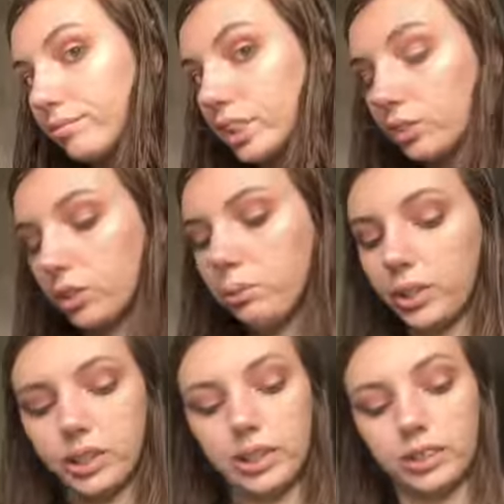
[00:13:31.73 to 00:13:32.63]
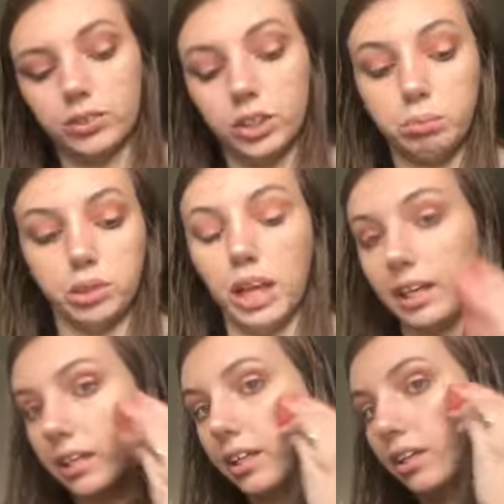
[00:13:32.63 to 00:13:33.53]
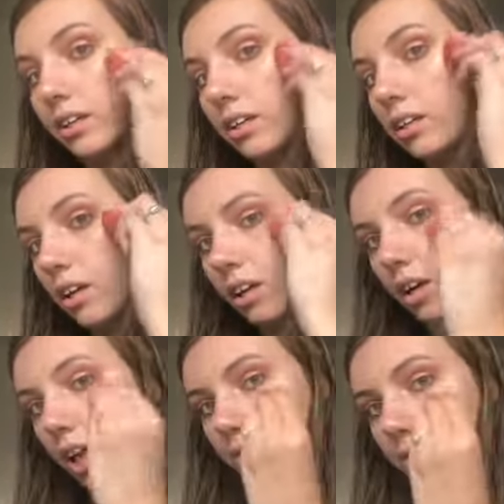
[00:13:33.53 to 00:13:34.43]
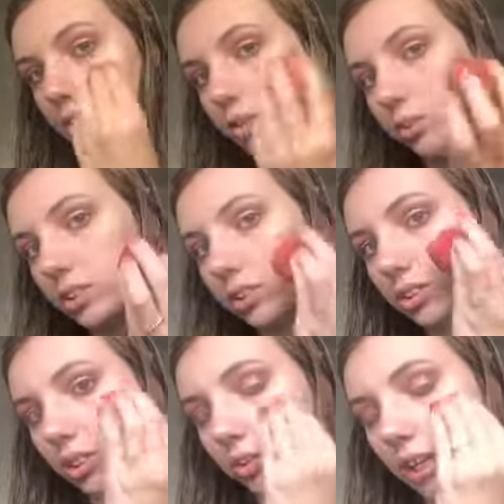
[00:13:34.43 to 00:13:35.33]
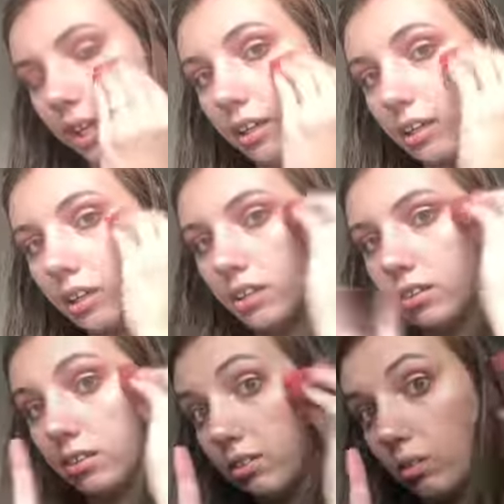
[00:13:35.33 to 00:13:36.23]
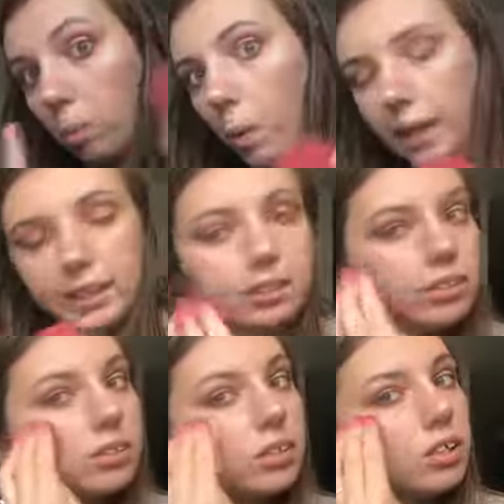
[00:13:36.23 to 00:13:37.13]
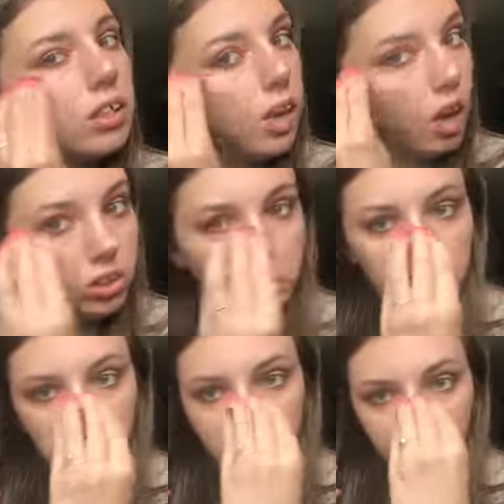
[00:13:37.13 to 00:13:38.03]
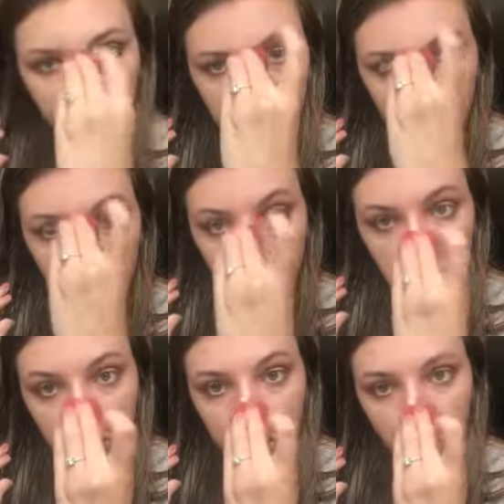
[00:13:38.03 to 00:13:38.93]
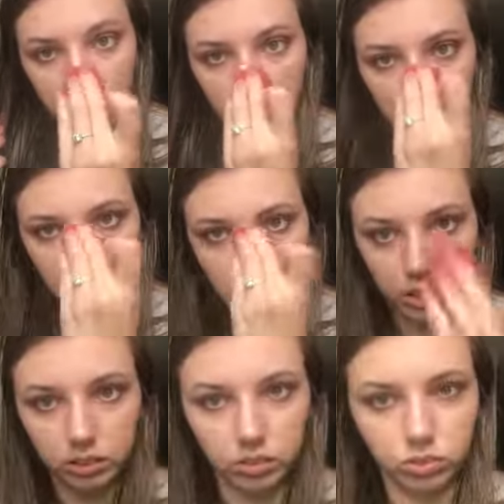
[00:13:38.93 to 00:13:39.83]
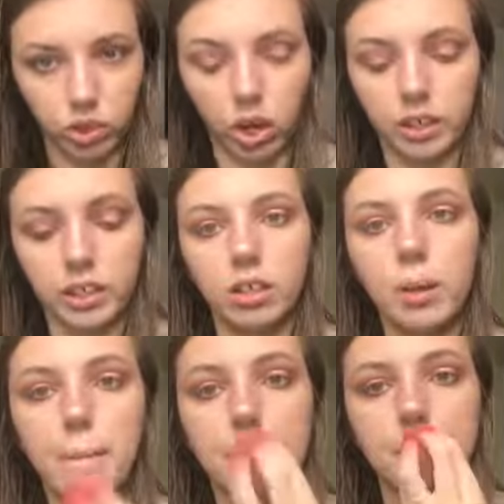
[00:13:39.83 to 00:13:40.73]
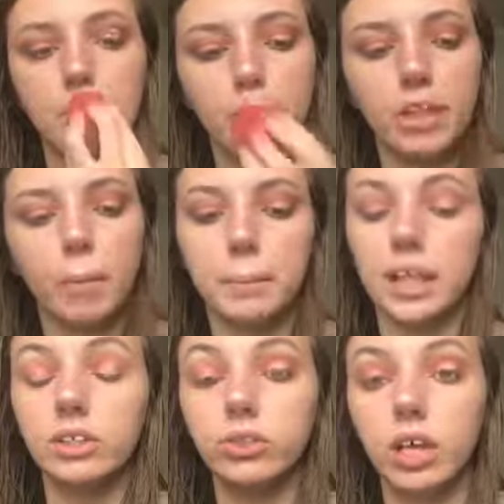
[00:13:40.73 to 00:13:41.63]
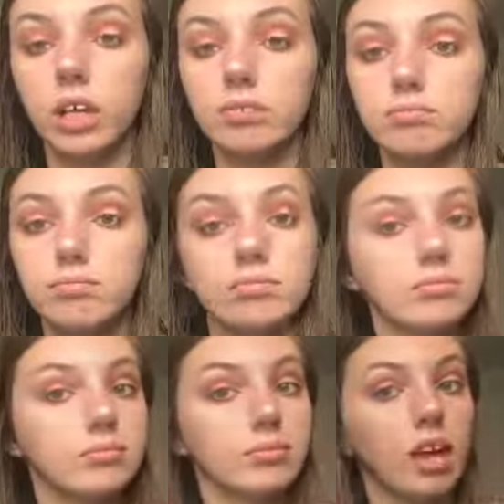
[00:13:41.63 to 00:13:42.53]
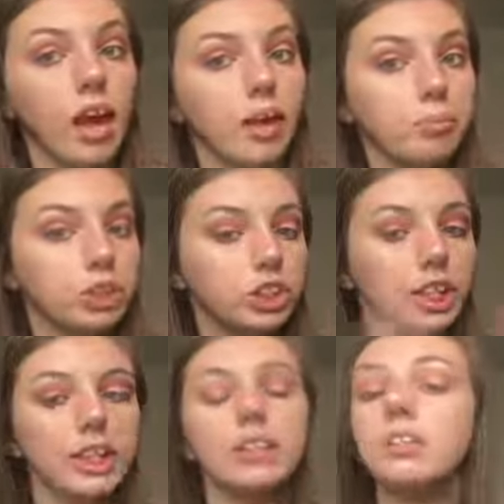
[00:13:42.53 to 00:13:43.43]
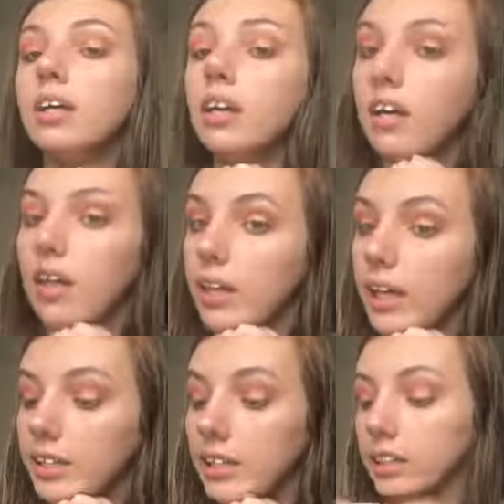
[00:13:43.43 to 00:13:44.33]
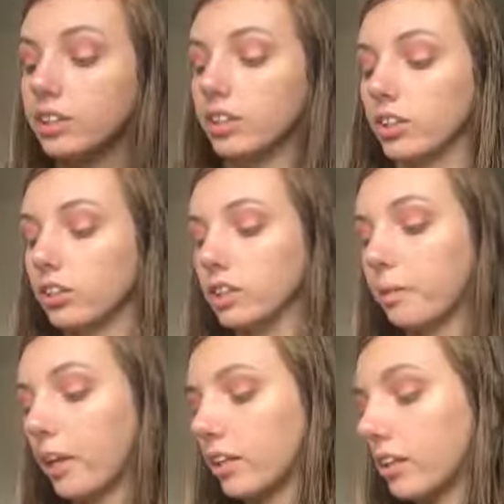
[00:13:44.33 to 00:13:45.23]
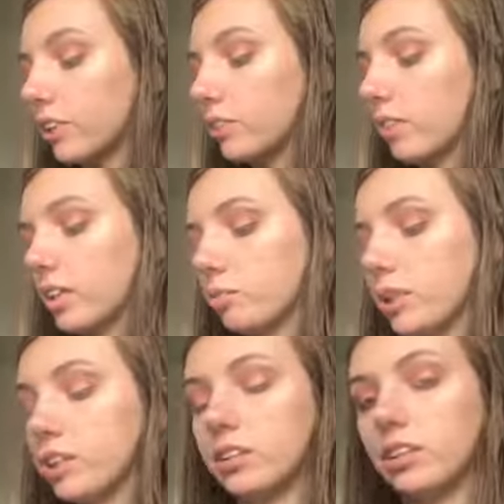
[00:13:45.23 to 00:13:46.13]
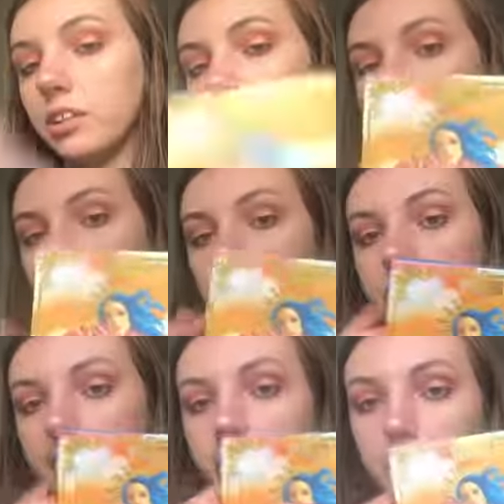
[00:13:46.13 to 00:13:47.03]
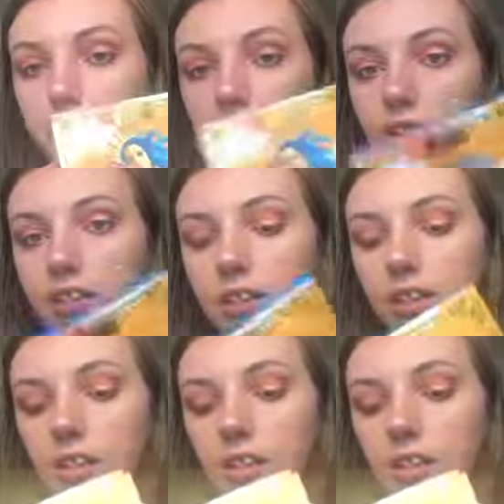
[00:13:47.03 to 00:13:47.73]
It's really pretty. It's really blinding. I just wish it wasn't so like white, all up in my face white, and a little chalky. But that's okay. I appreciate it. They did good on this palette. I do recommend the first Venus palette.